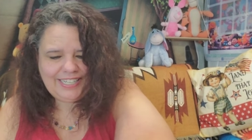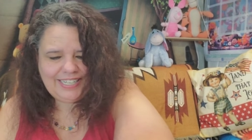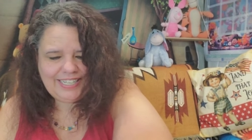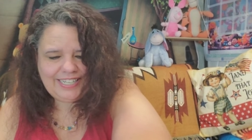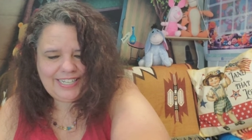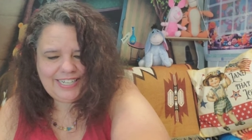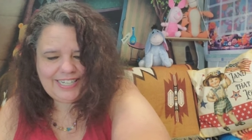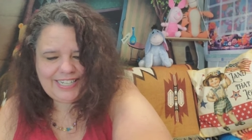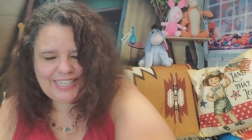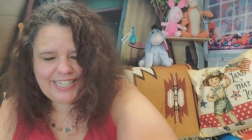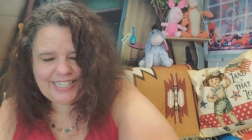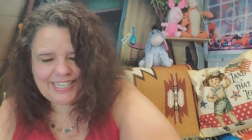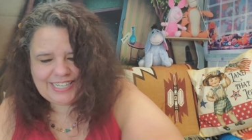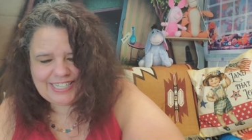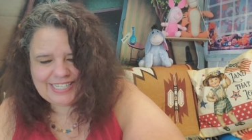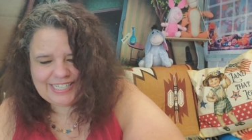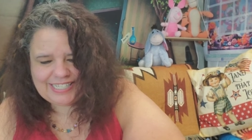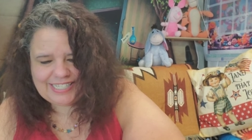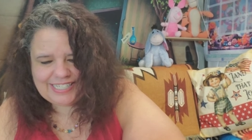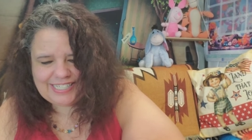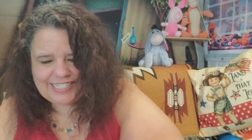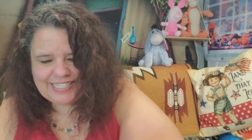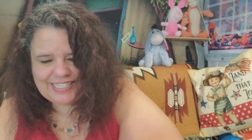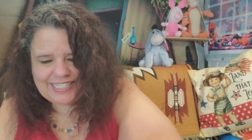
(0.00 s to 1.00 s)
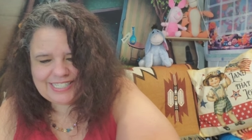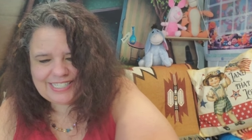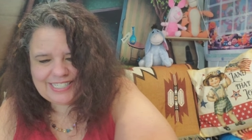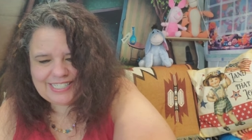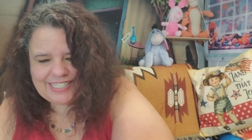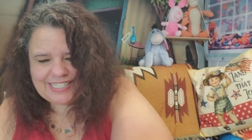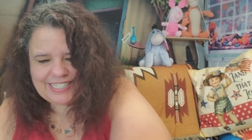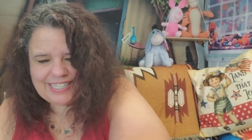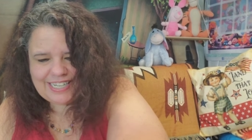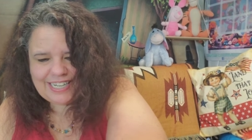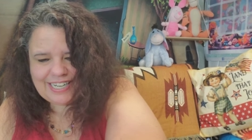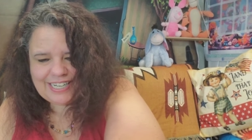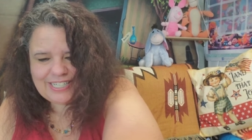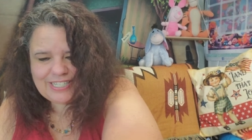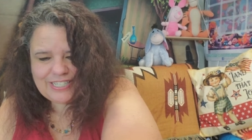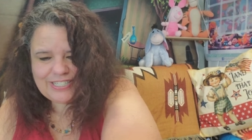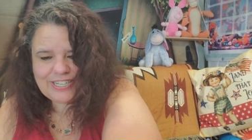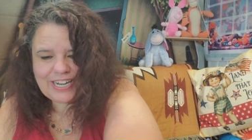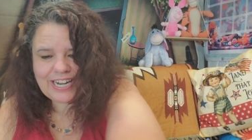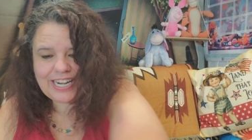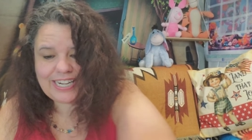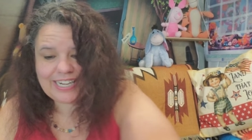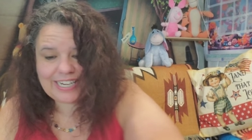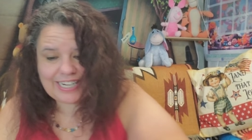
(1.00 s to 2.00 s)
here it is. I
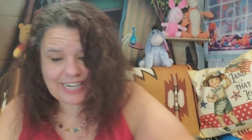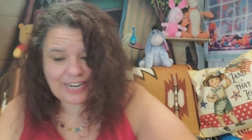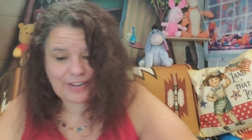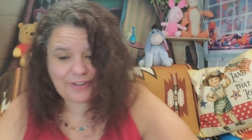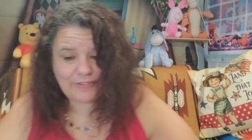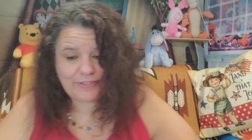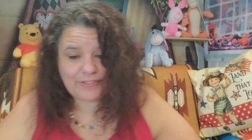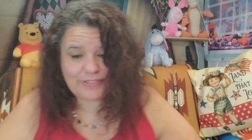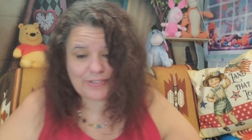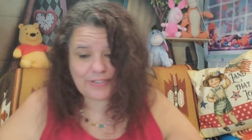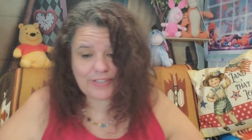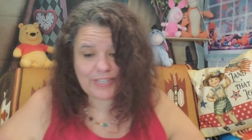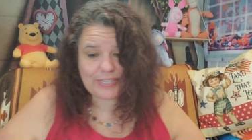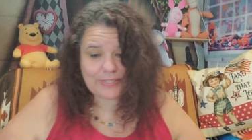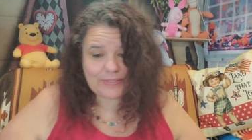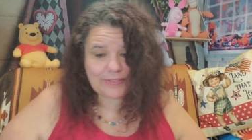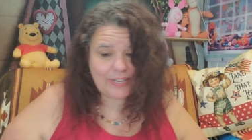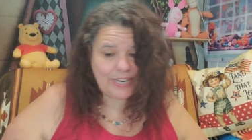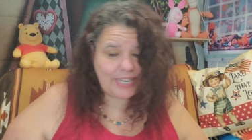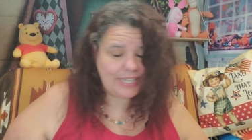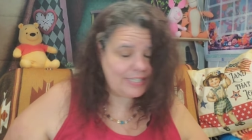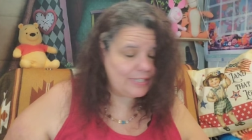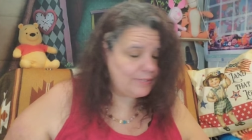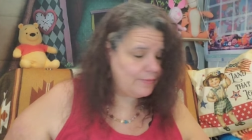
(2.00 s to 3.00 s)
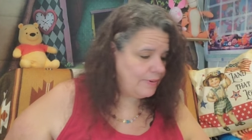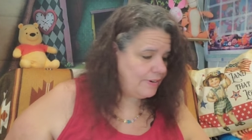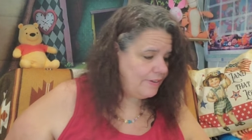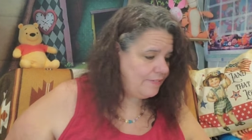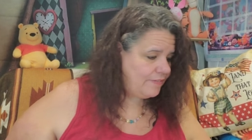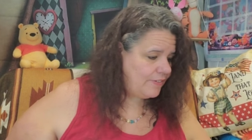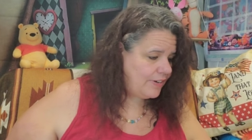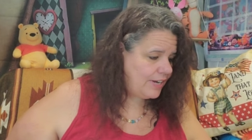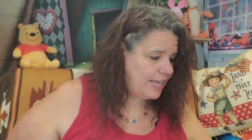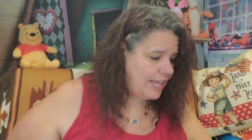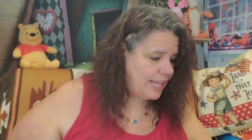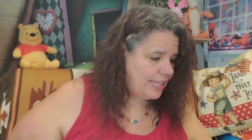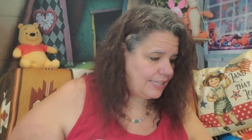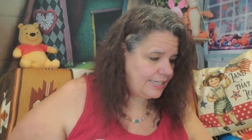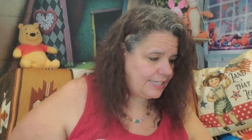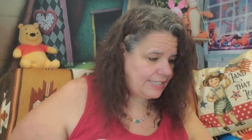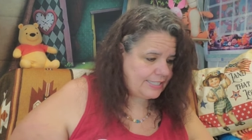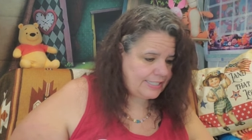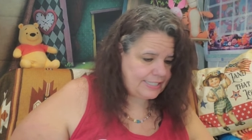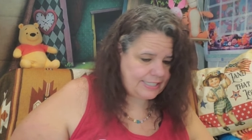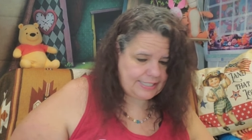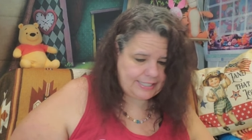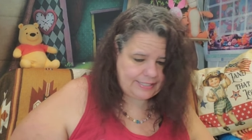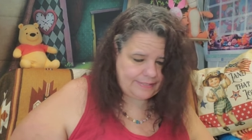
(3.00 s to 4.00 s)
stained it out. So this one has 24
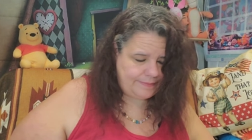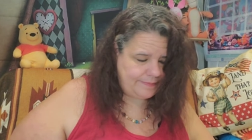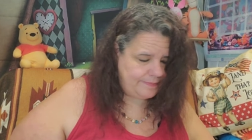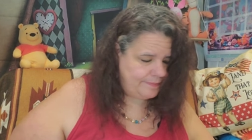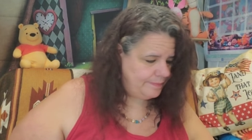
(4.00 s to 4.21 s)
colors.